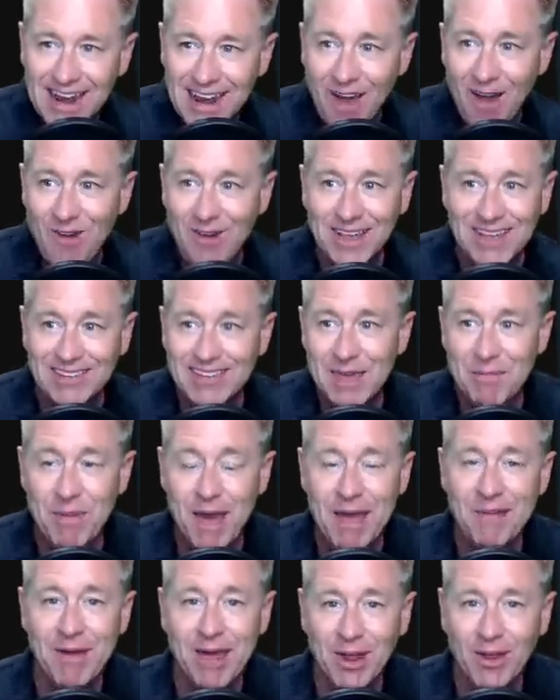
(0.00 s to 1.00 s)
I know, because they
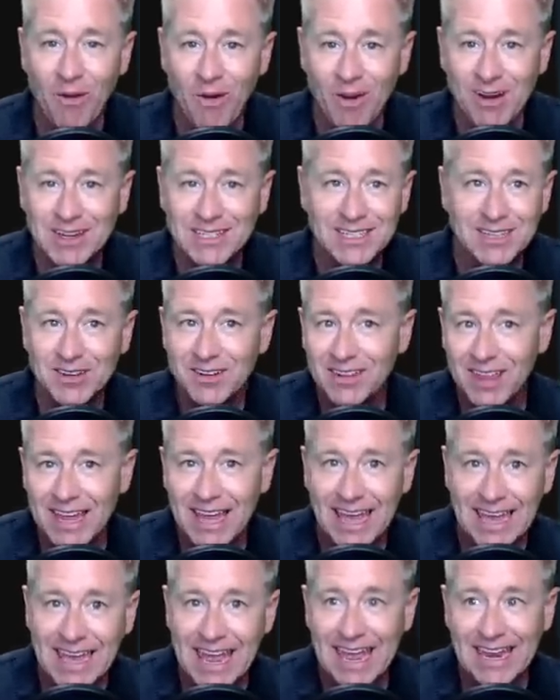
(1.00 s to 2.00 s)
buy my course and they're
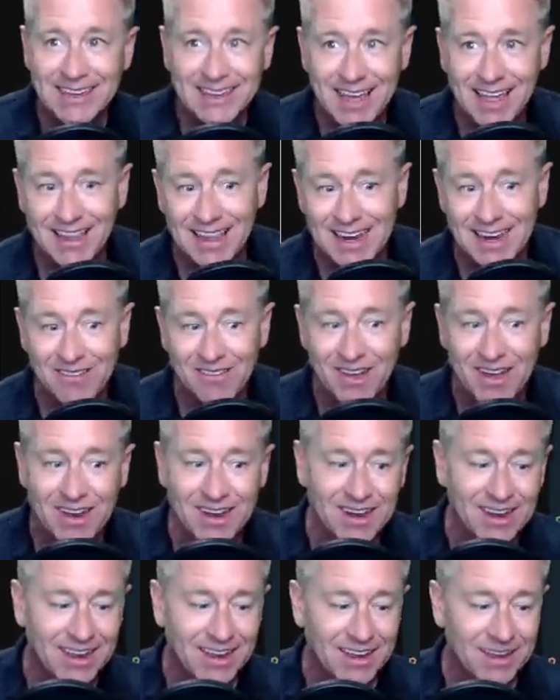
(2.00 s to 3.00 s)
like, I can't tell
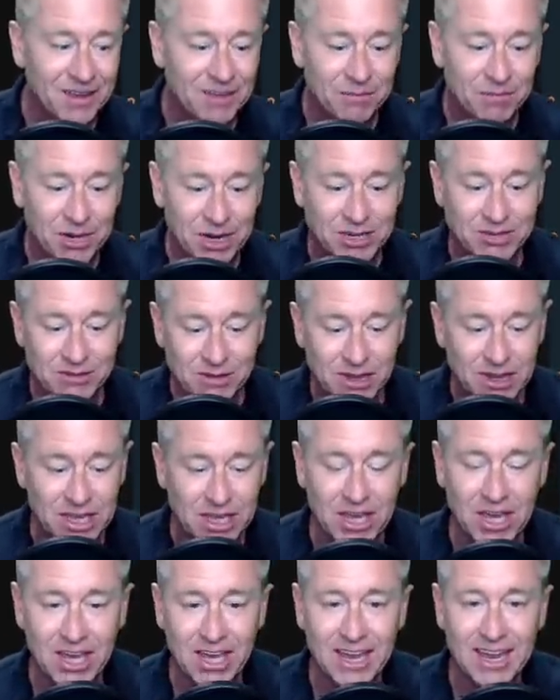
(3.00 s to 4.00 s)
anyone, but it's
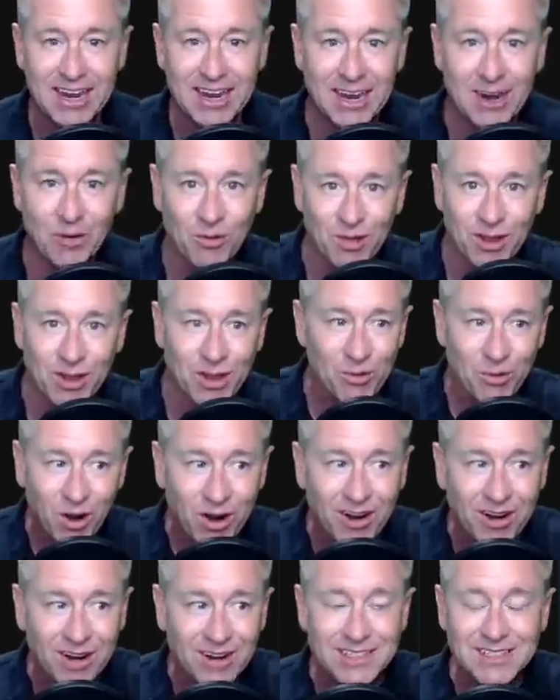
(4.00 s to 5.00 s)
really good and it really
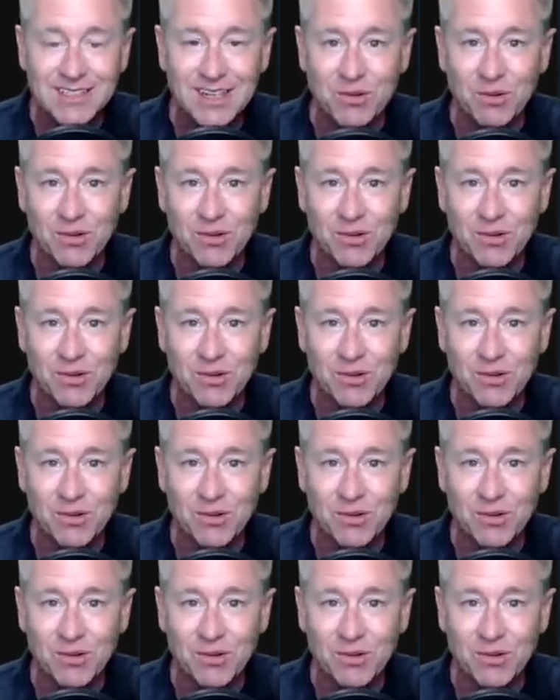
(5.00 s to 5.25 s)
works.